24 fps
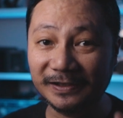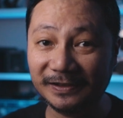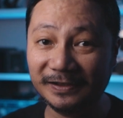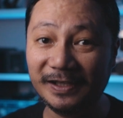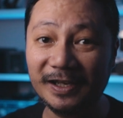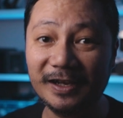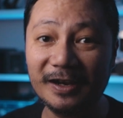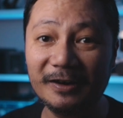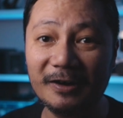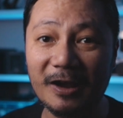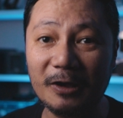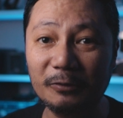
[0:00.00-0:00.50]

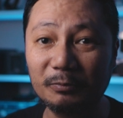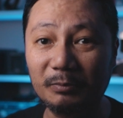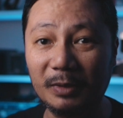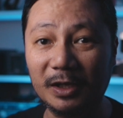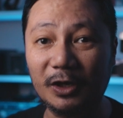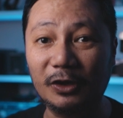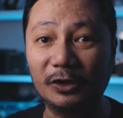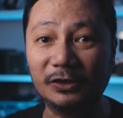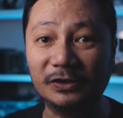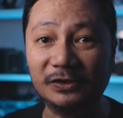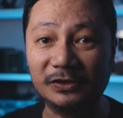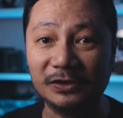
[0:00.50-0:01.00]
stick around
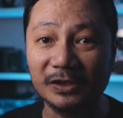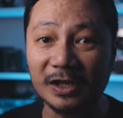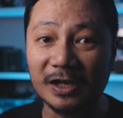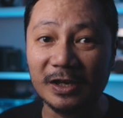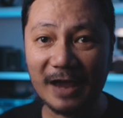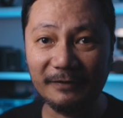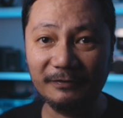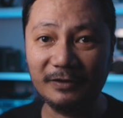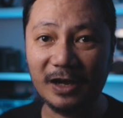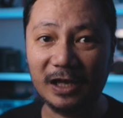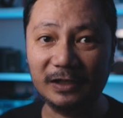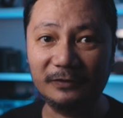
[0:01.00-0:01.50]
because
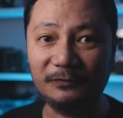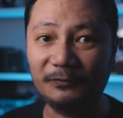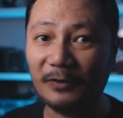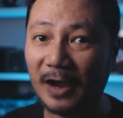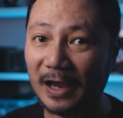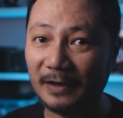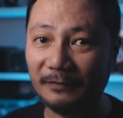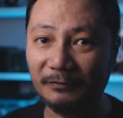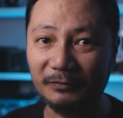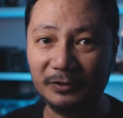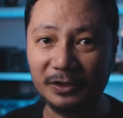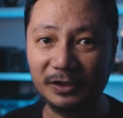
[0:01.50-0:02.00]
I've got
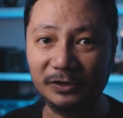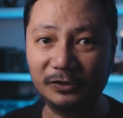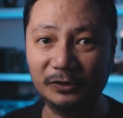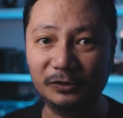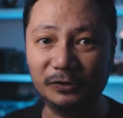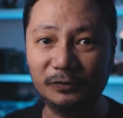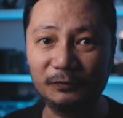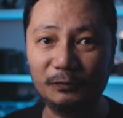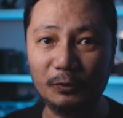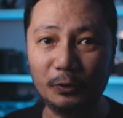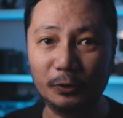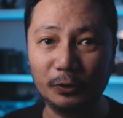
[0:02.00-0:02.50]
5
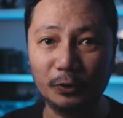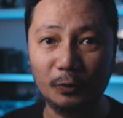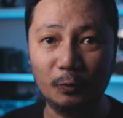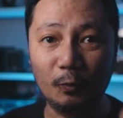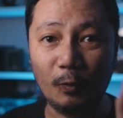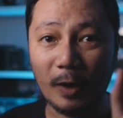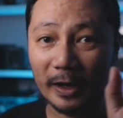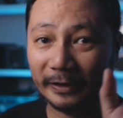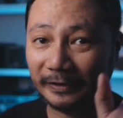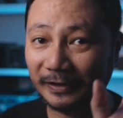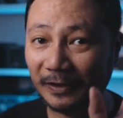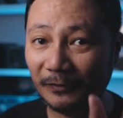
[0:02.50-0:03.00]
reasons for you
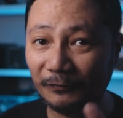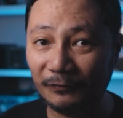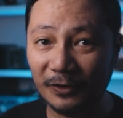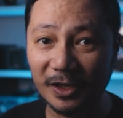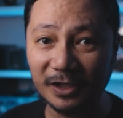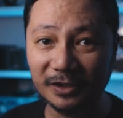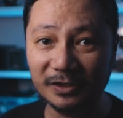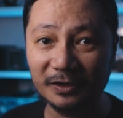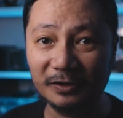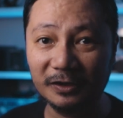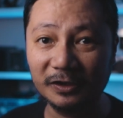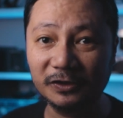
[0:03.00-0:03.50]
why
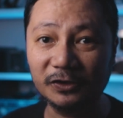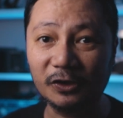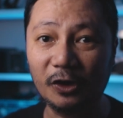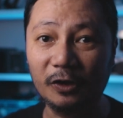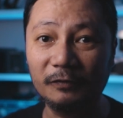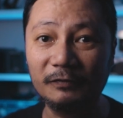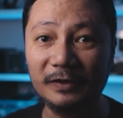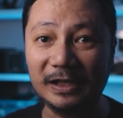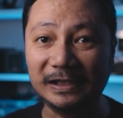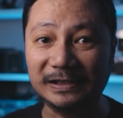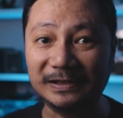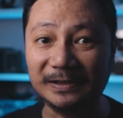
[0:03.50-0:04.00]
Davinci
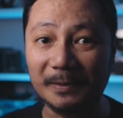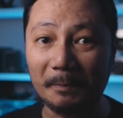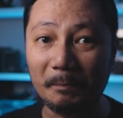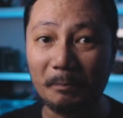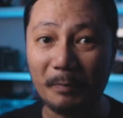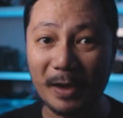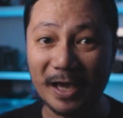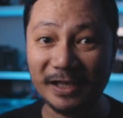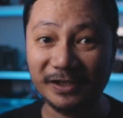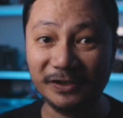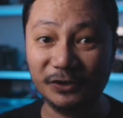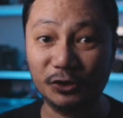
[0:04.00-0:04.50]
Resolve is the
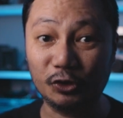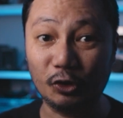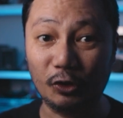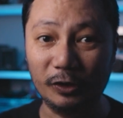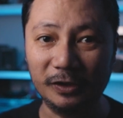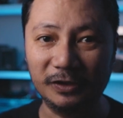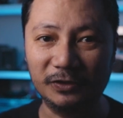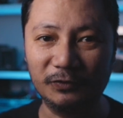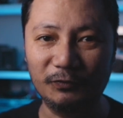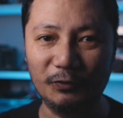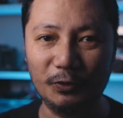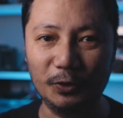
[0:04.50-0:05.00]
best
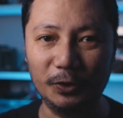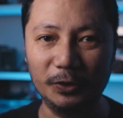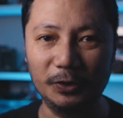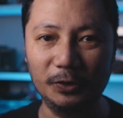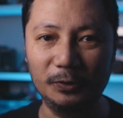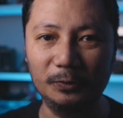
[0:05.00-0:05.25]
choice for